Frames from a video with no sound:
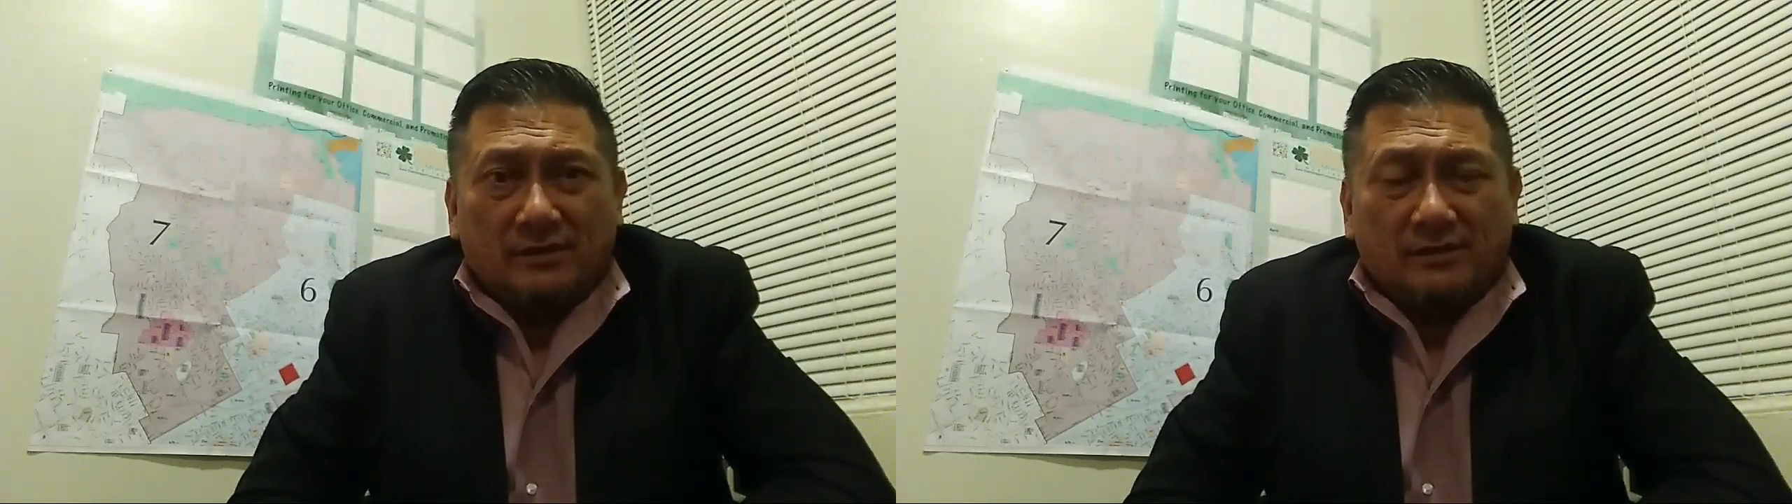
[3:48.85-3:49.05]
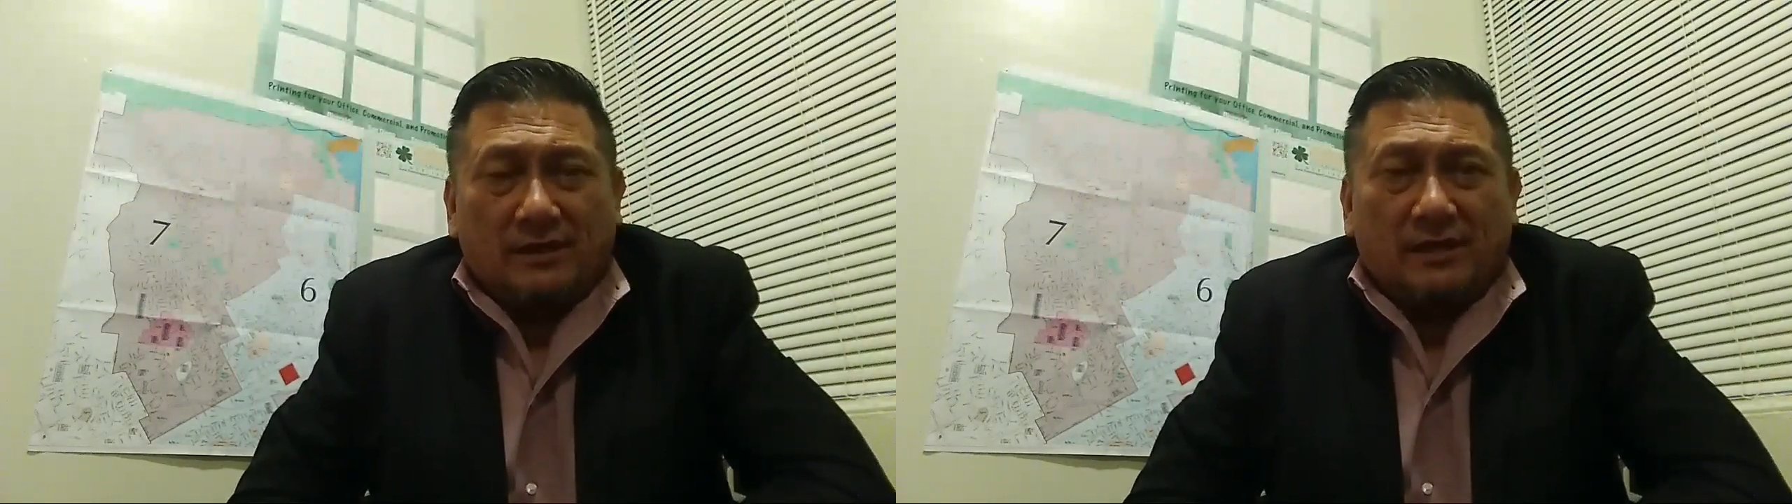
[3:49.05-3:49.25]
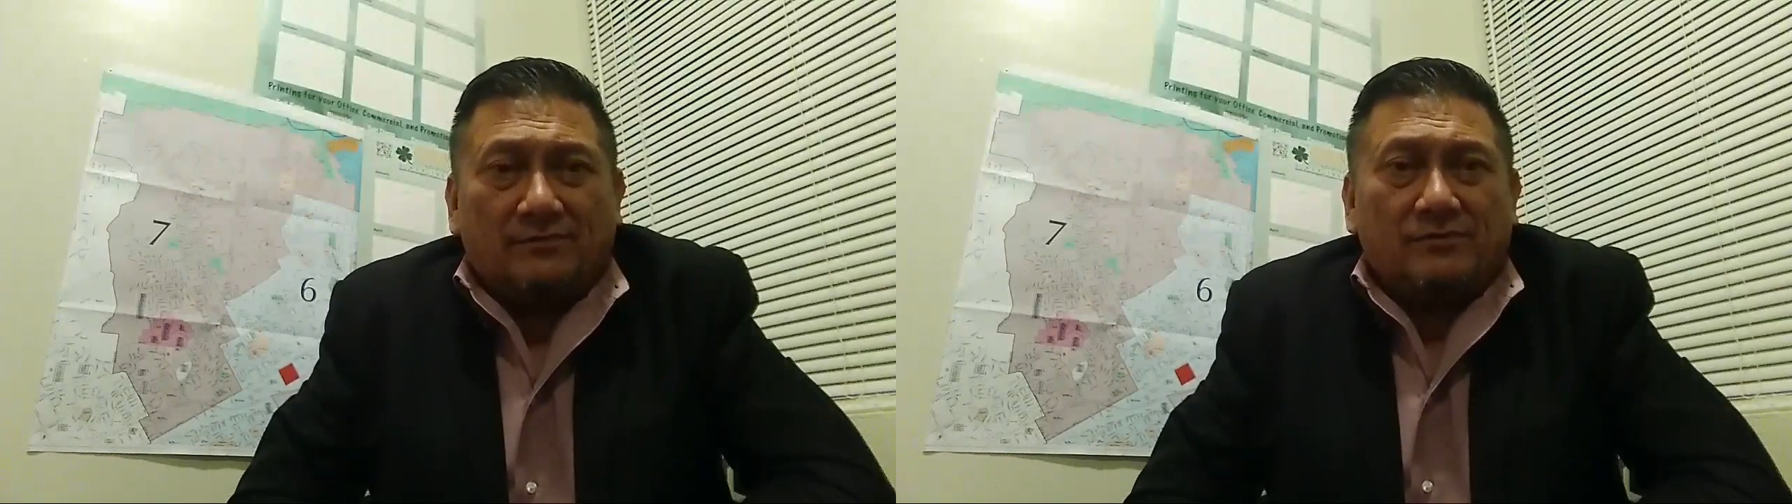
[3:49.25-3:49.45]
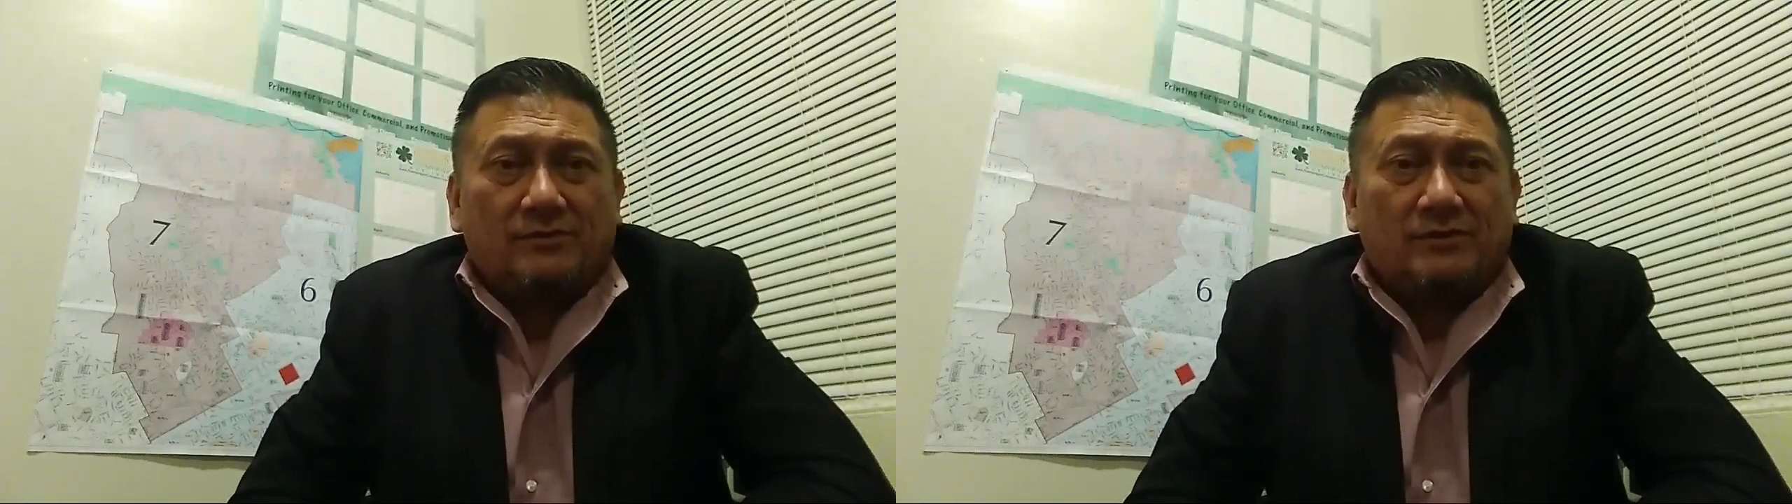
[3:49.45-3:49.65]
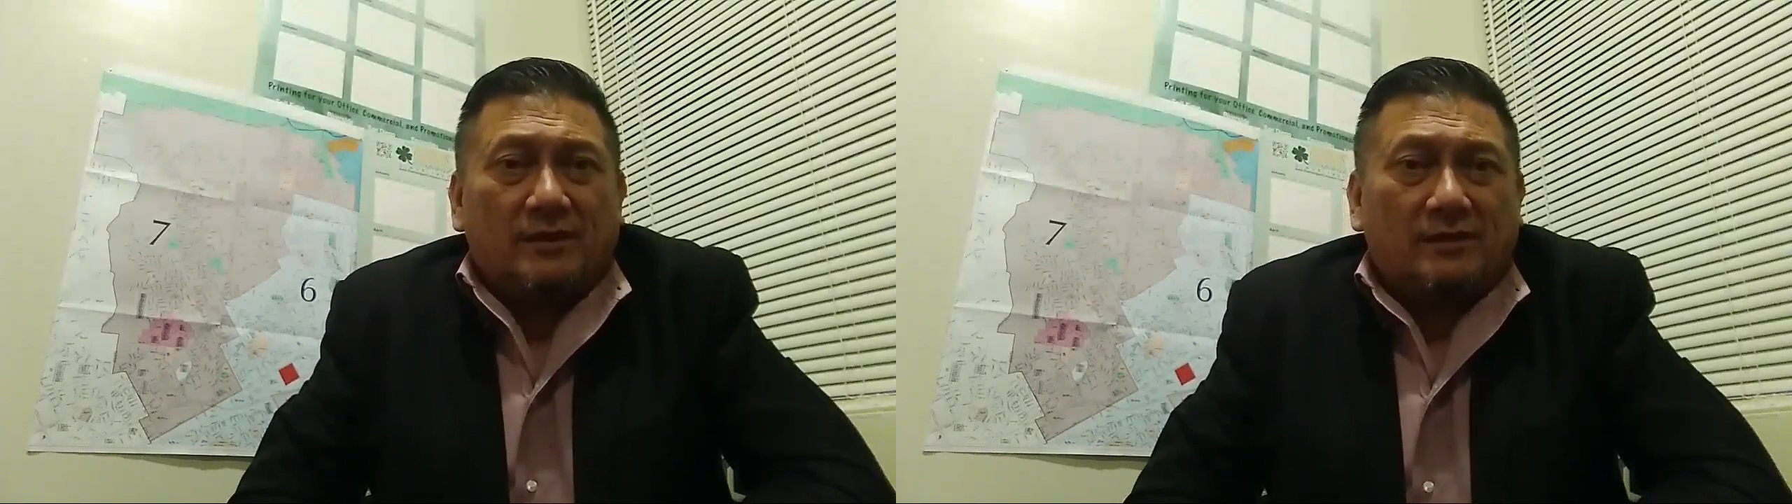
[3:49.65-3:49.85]
Then
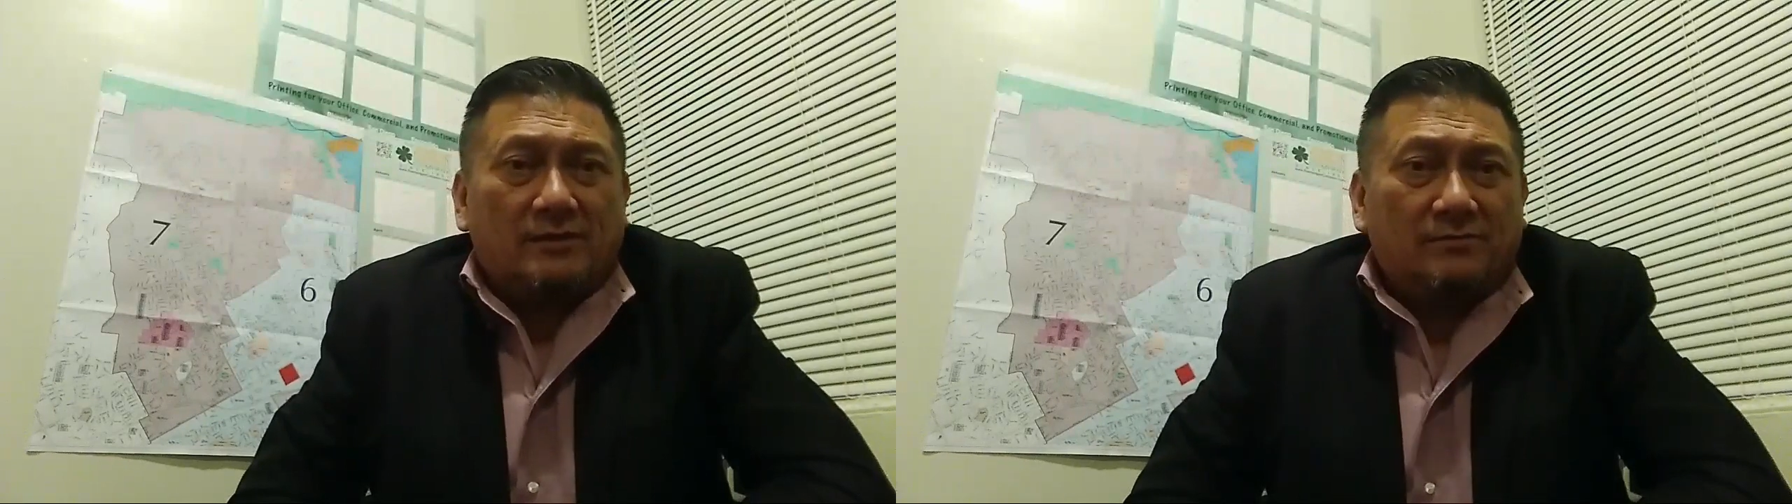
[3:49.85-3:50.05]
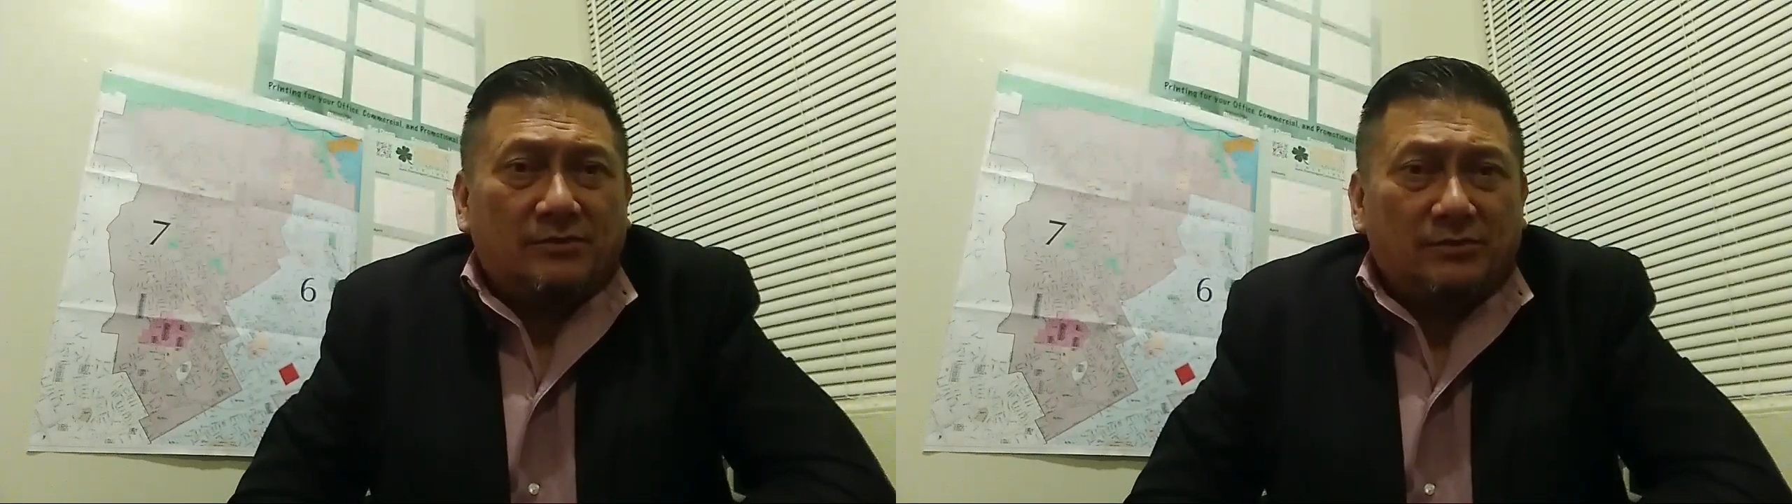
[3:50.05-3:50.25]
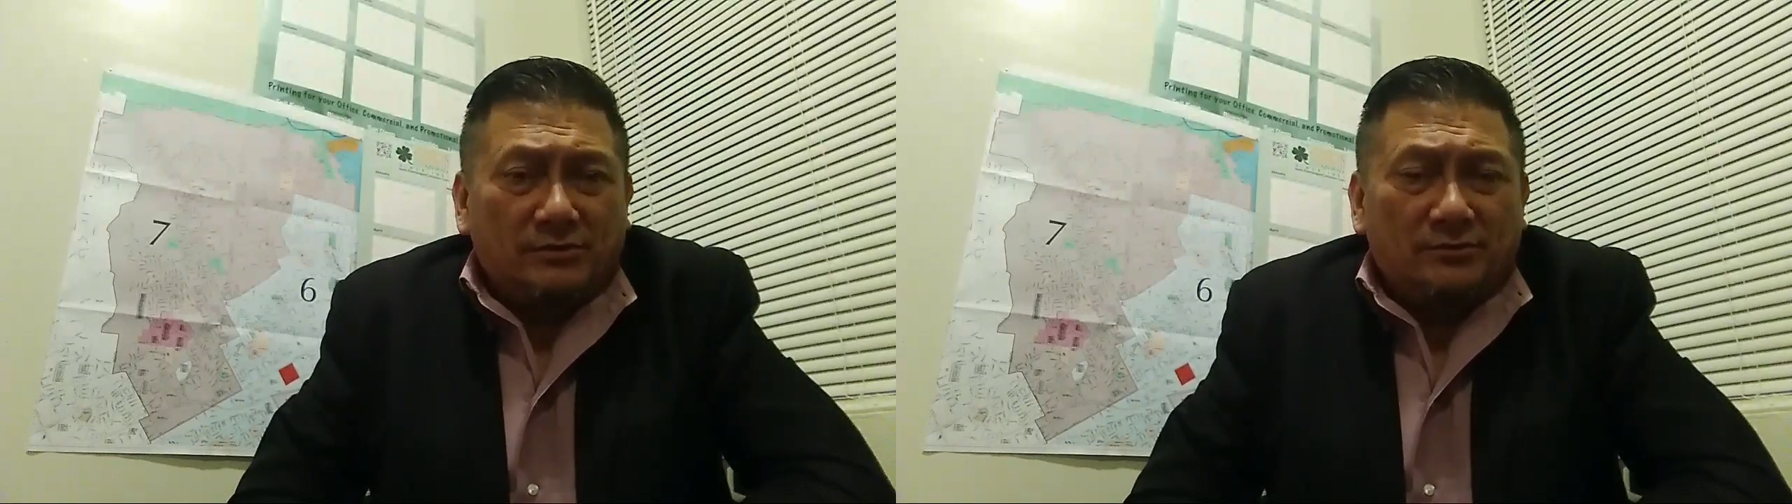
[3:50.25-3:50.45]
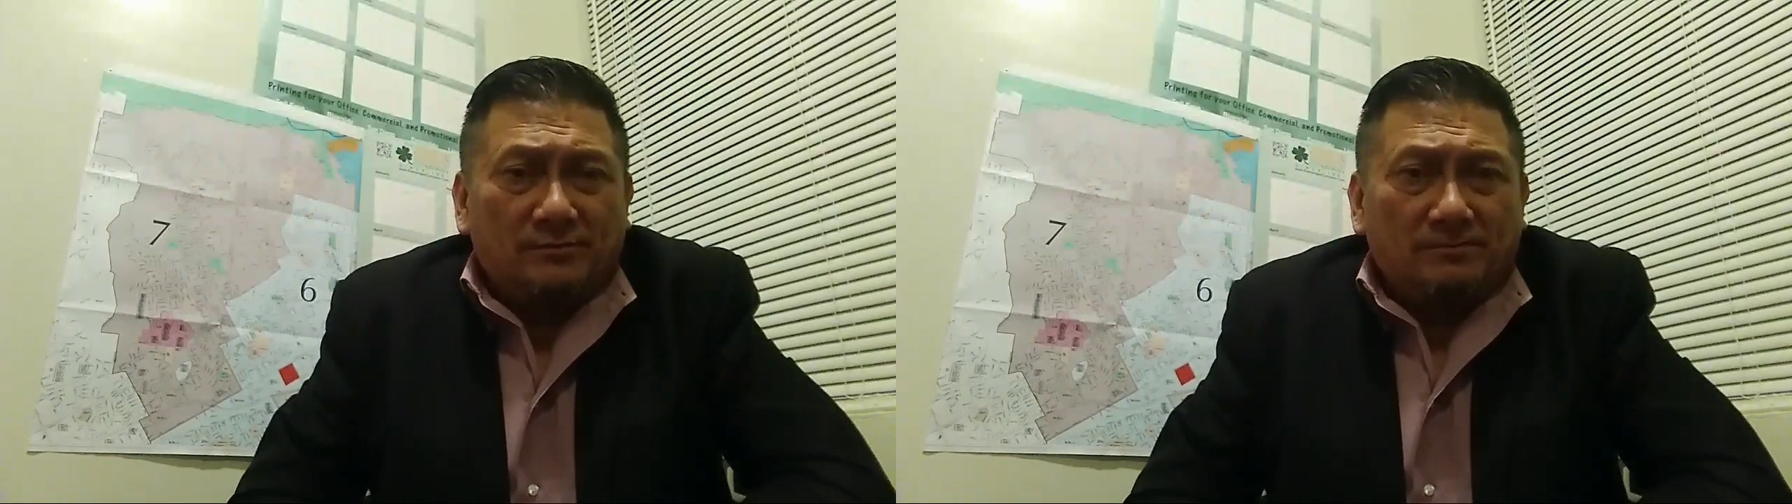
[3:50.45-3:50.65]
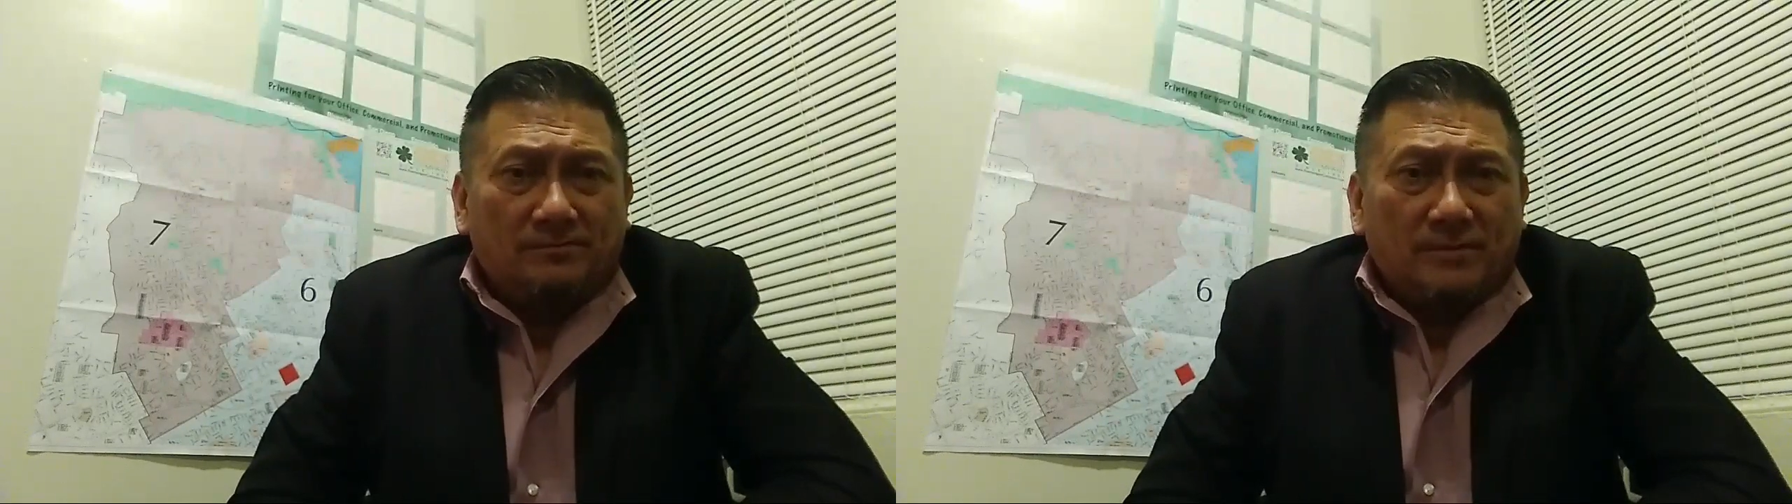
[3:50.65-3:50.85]
after I come through,